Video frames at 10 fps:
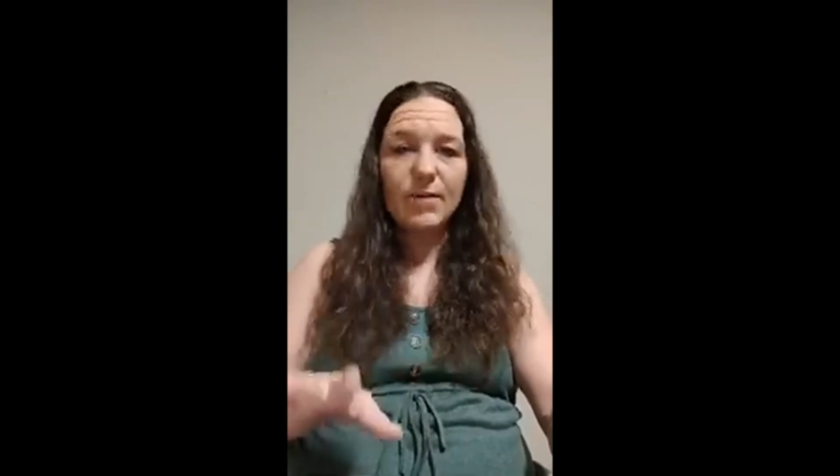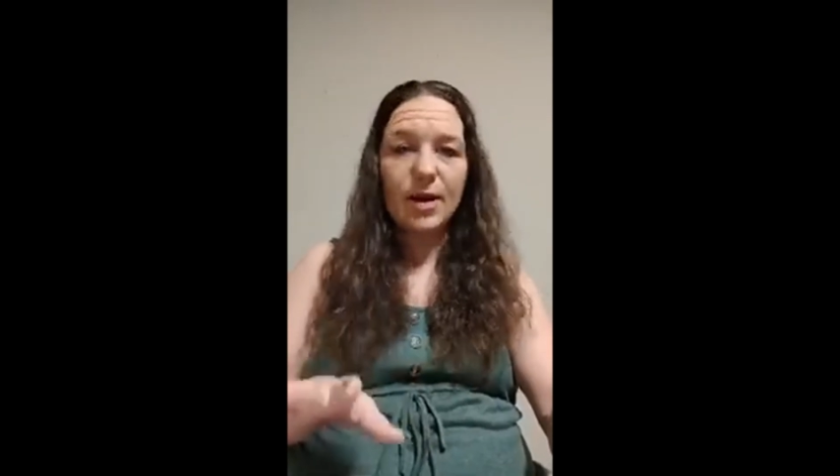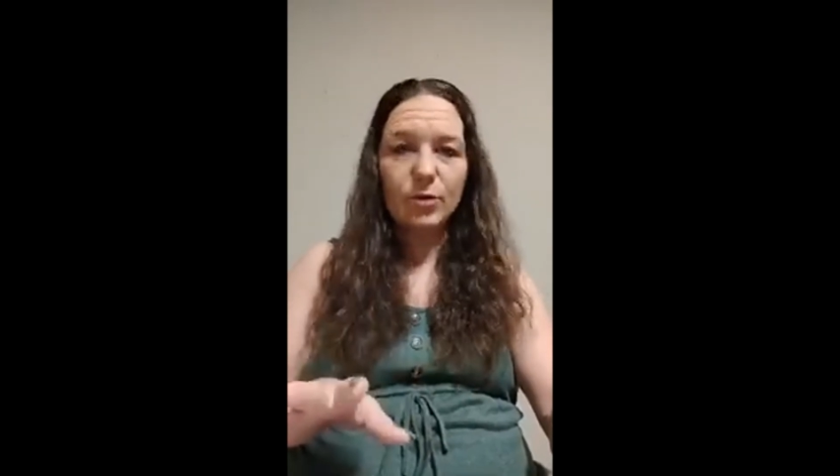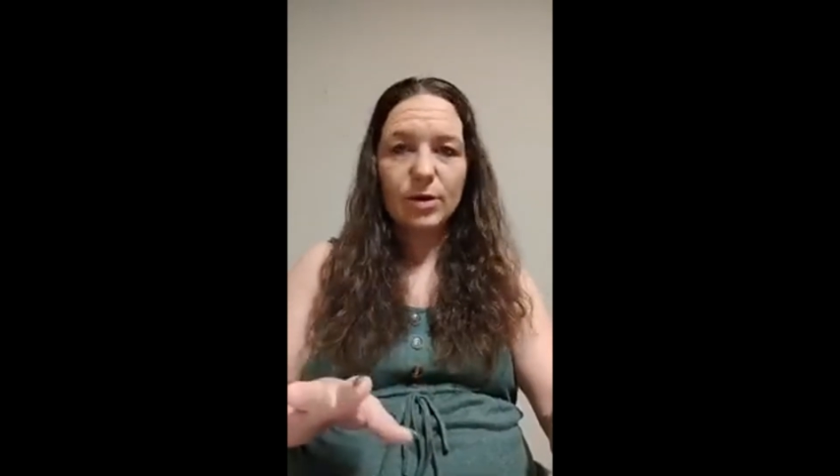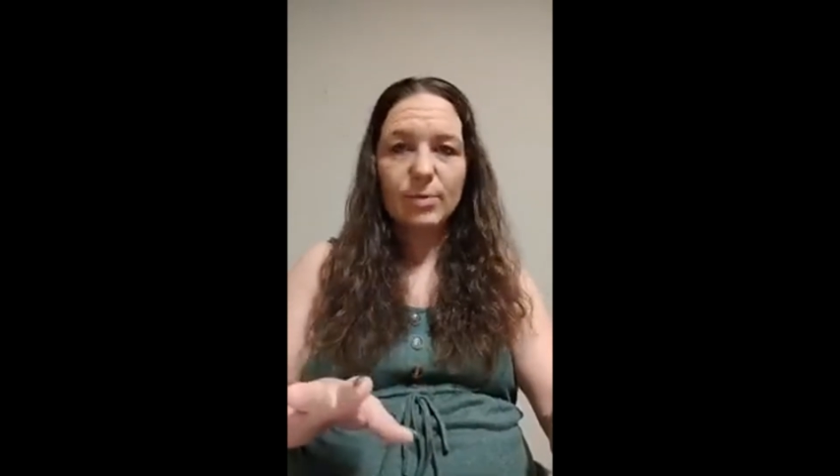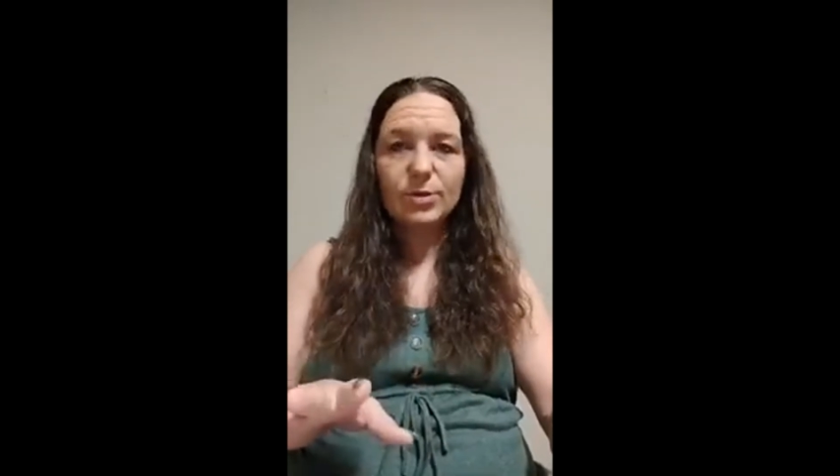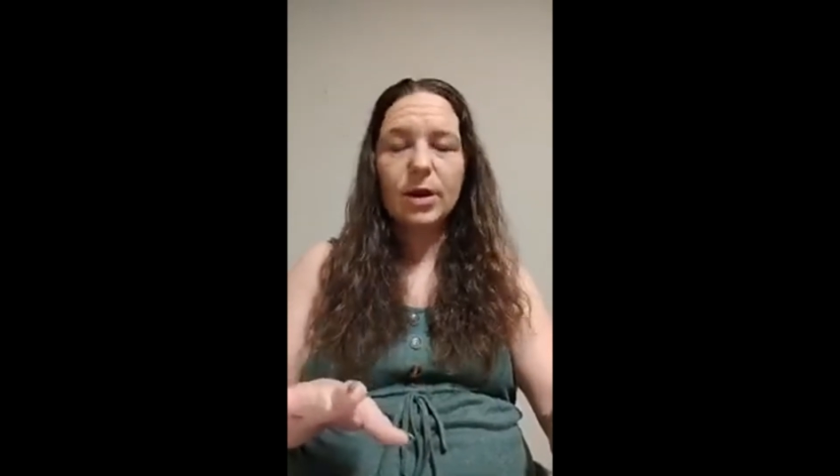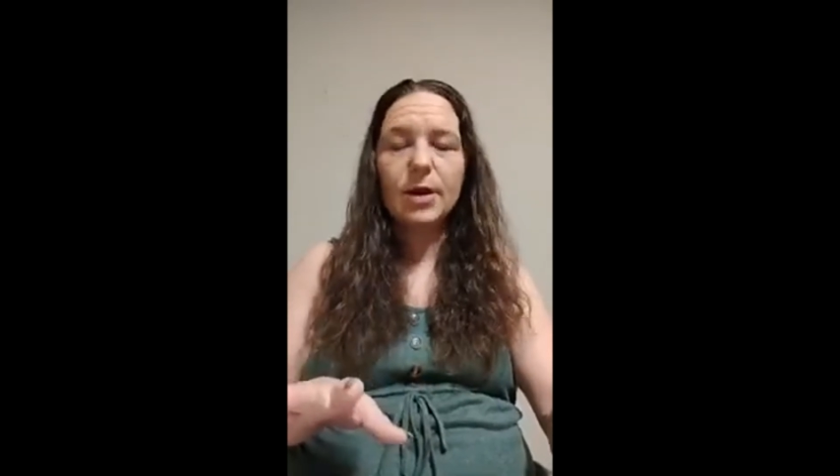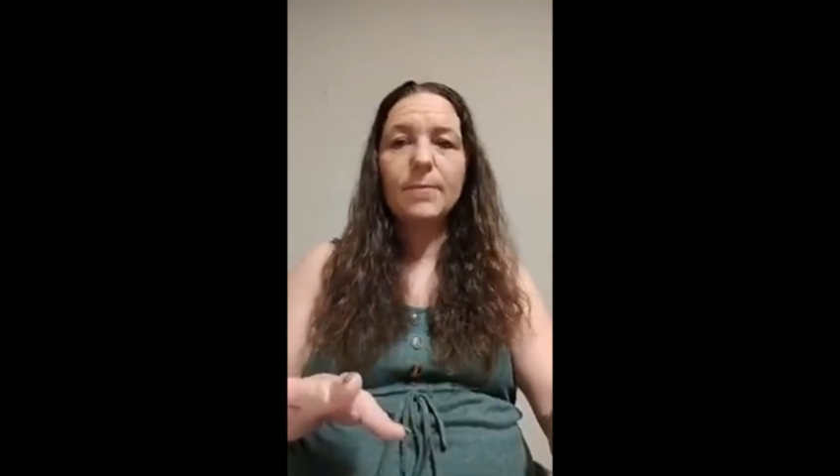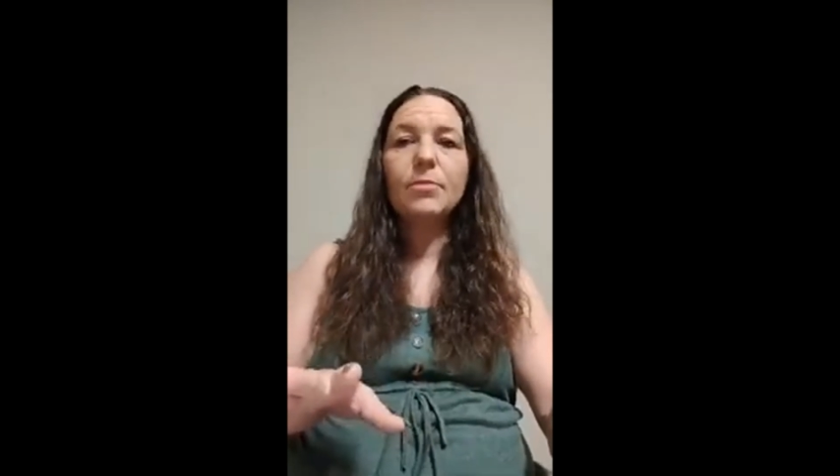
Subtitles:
of that when I'm done.